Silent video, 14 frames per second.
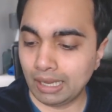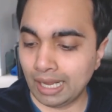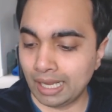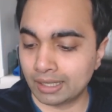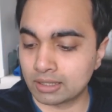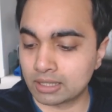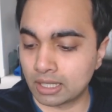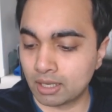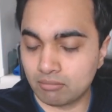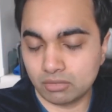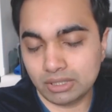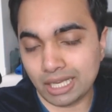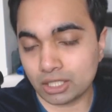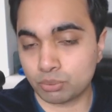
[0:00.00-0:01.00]
And
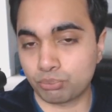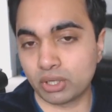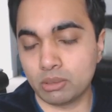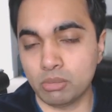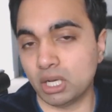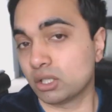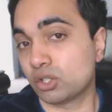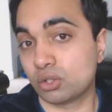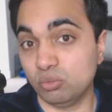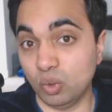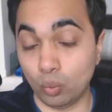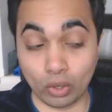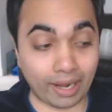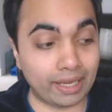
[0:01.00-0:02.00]
that's pretty much
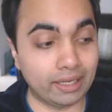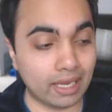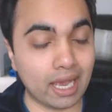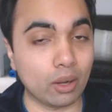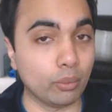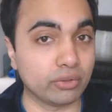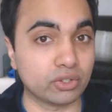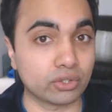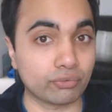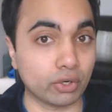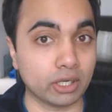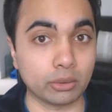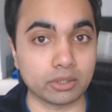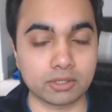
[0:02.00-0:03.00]
what I get with this
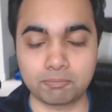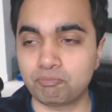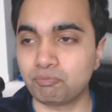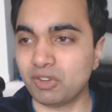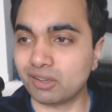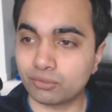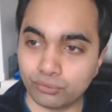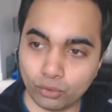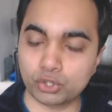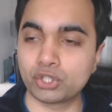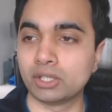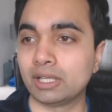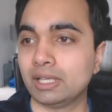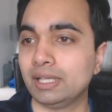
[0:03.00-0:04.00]
fragrance.
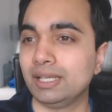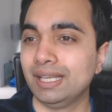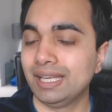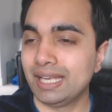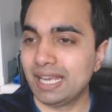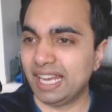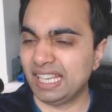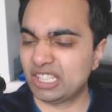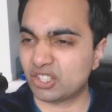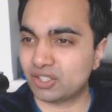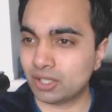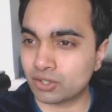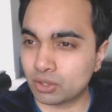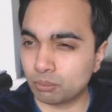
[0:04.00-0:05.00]
Unfortunately, it
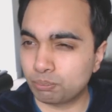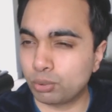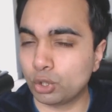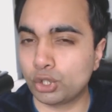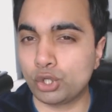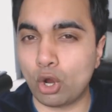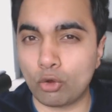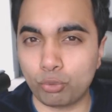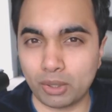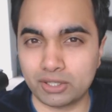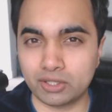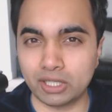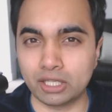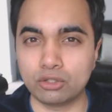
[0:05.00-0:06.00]
just doesn't push off my
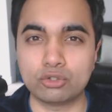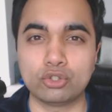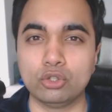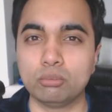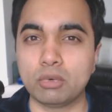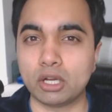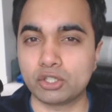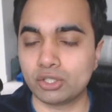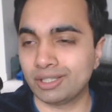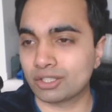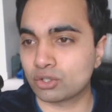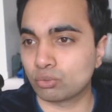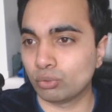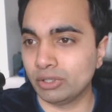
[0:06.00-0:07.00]
skin too much. It
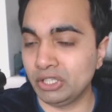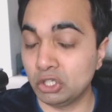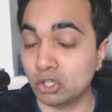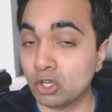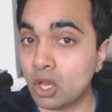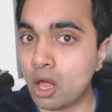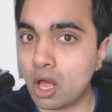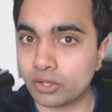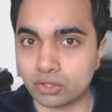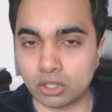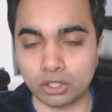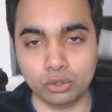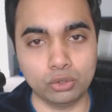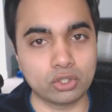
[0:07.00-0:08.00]
doesn't really
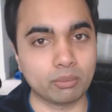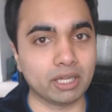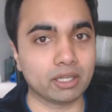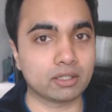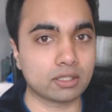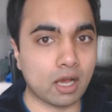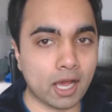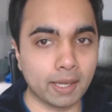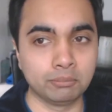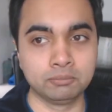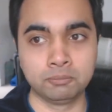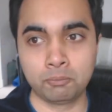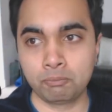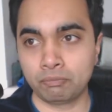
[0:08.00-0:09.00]
last a huge amount of time.